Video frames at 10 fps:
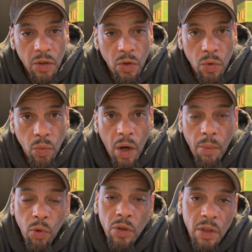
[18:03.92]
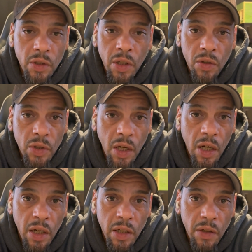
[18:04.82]
you want more details
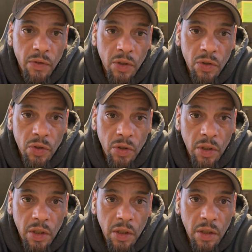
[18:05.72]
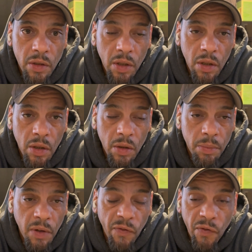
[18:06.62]
on, if there's certain
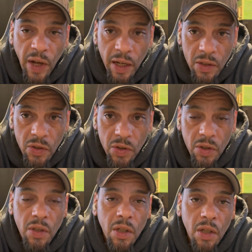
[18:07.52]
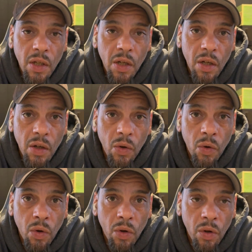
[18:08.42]
effects
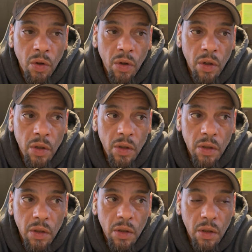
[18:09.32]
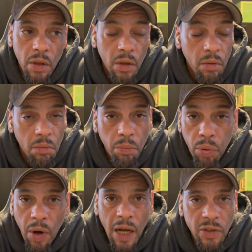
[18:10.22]
or
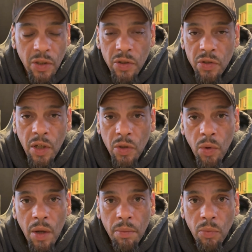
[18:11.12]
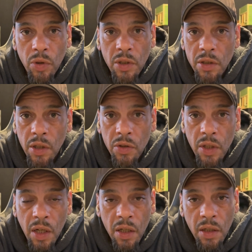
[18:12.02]
processes that you want more details
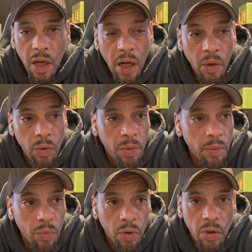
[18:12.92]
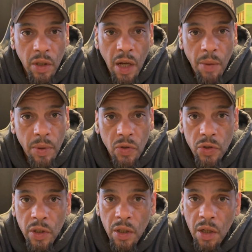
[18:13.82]
on. I will be more than happy to
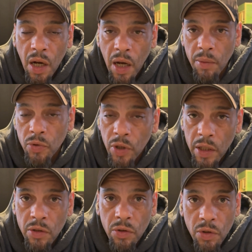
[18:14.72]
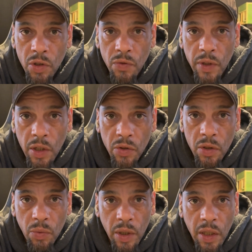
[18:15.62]
share. I'm trying to do these videos in
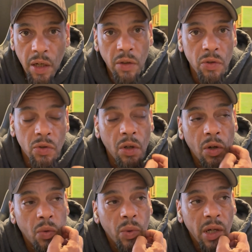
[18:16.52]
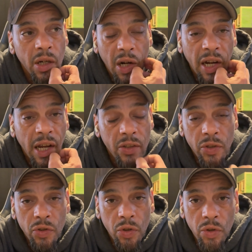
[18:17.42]
a way that others don't, where I actually
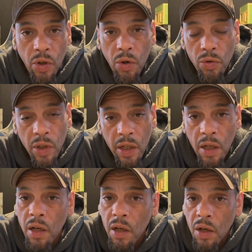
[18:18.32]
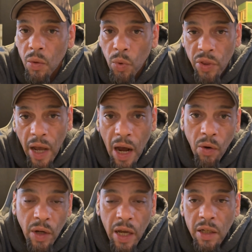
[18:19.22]
show you the whole thing
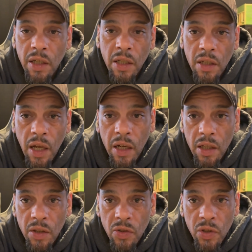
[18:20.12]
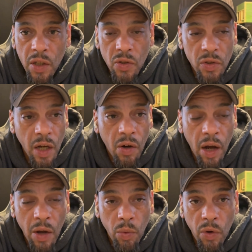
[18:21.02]
without editing any of the stages out.
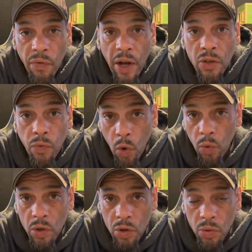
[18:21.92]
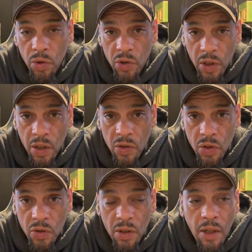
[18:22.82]
I will fast forward through the
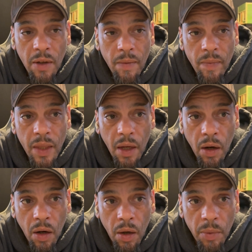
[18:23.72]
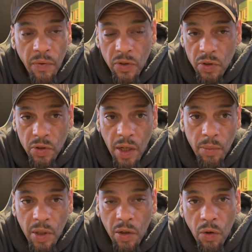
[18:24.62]
stages if it's the same
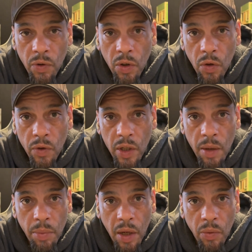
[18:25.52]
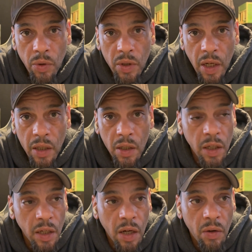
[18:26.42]
thing over and over again, but I will not cut
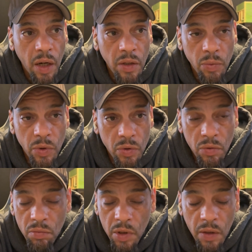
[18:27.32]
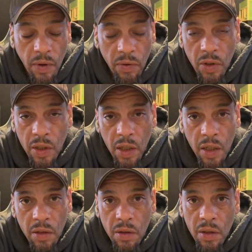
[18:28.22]
it out. I will leave everything
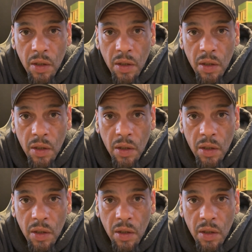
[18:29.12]
in